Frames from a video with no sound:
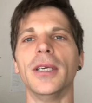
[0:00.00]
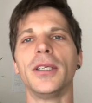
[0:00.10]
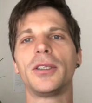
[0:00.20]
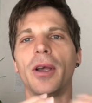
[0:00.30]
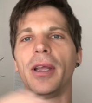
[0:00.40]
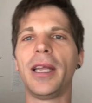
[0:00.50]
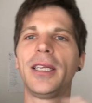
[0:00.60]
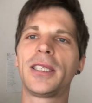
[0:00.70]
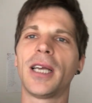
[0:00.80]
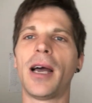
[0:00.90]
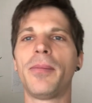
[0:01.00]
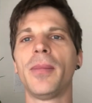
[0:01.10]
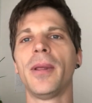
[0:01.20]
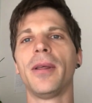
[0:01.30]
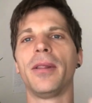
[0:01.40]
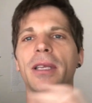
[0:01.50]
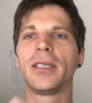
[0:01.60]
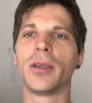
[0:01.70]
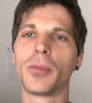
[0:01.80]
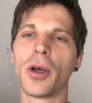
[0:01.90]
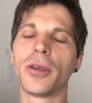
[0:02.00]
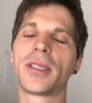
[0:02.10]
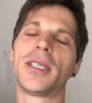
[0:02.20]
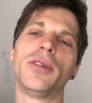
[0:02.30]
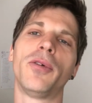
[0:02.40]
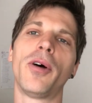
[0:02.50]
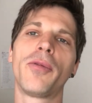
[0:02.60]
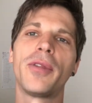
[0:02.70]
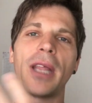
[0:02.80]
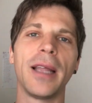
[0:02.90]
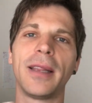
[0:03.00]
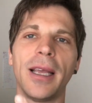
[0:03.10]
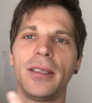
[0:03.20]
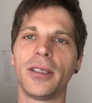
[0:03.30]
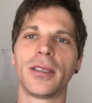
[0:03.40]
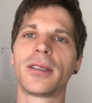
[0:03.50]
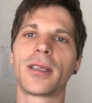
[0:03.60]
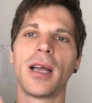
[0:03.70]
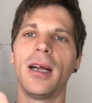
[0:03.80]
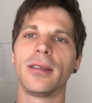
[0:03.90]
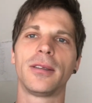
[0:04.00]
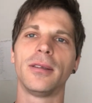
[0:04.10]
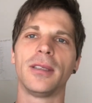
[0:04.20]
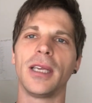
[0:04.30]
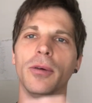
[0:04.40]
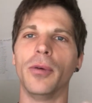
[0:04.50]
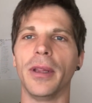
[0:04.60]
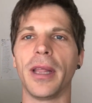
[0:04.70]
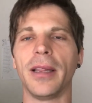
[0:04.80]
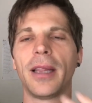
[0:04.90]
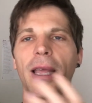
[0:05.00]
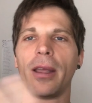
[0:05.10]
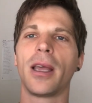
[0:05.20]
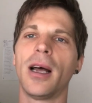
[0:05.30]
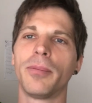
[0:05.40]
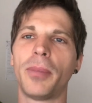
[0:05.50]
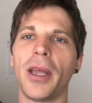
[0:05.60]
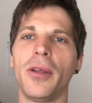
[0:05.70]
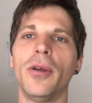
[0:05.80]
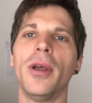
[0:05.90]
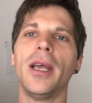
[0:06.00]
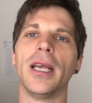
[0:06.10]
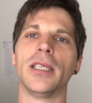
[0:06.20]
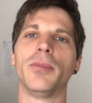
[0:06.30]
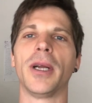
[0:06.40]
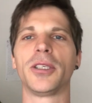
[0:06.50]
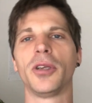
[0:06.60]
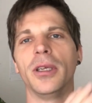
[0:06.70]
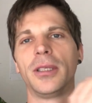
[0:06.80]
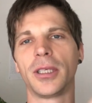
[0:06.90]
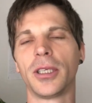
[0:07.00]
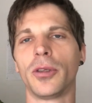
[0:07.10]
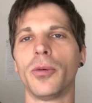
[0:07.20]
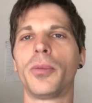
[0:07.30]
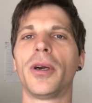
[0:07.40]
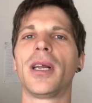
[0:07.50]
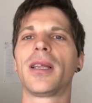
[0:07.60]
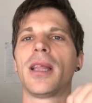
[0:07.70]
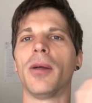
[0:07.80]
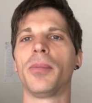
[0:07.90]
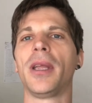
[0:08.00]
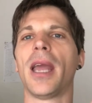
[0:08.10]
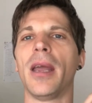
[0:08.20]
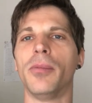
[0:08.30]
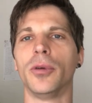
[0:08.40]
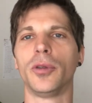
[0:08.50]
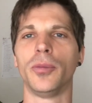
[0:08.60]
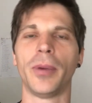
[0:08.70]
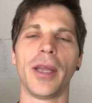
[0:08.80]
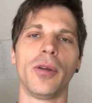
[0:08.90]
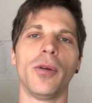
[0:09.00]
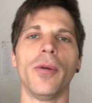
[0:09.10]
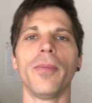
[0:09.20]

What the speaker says: So each time there's some costs involved that they just can't deal with, and they can't pay you as much. So a digital product, they'll be able to pay you